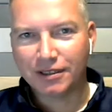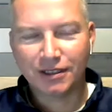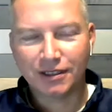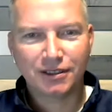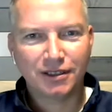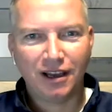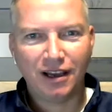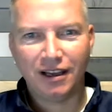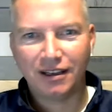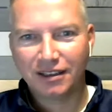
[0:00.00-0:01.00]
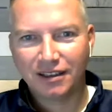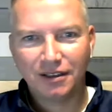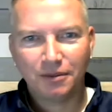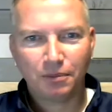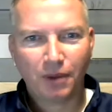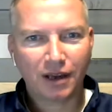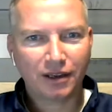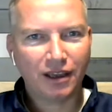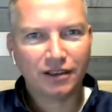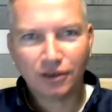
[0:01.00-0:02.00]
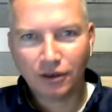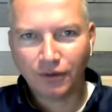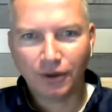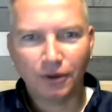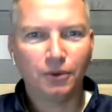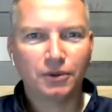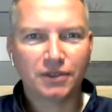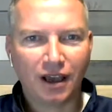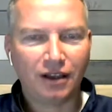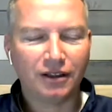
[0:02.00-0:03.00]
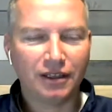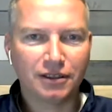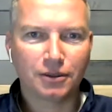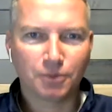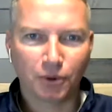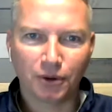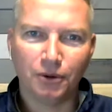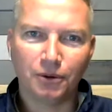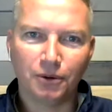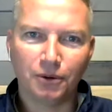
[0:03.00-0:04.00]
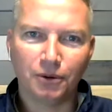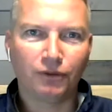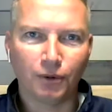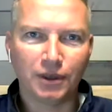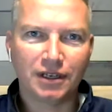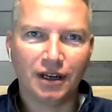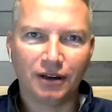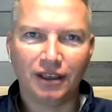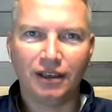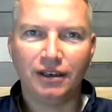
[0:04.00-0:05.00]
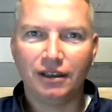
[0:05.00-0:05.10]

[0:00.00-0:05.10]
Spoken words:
of this podcast interview style. It's pretty cool. Thank you for reaching out again.